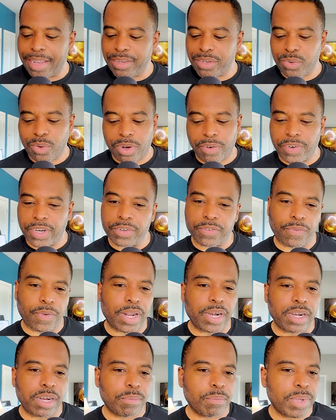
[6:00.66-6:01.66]
it's sort of just
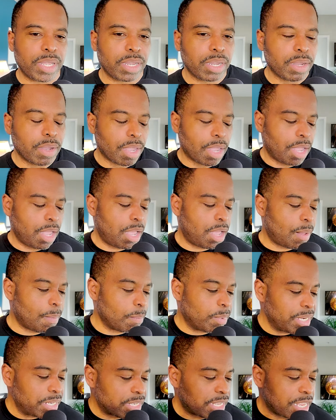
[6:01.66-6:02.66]
funny to me.
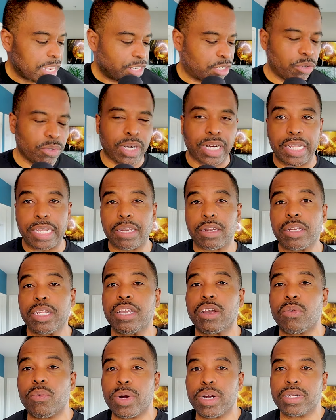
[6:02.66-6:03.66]
But let's get into the
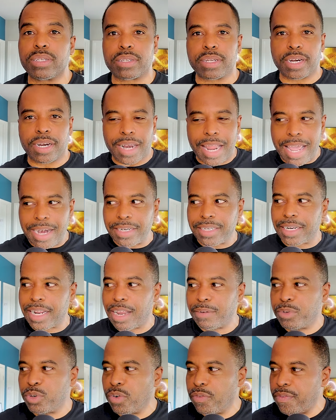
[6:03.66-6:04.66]
illegal ones. And a lot of
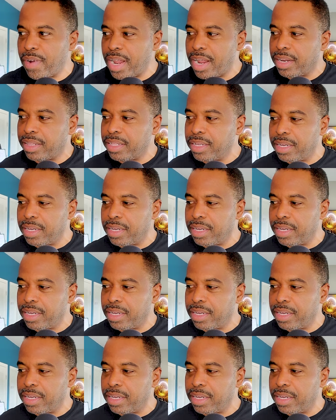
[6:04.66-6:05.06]
times you'll find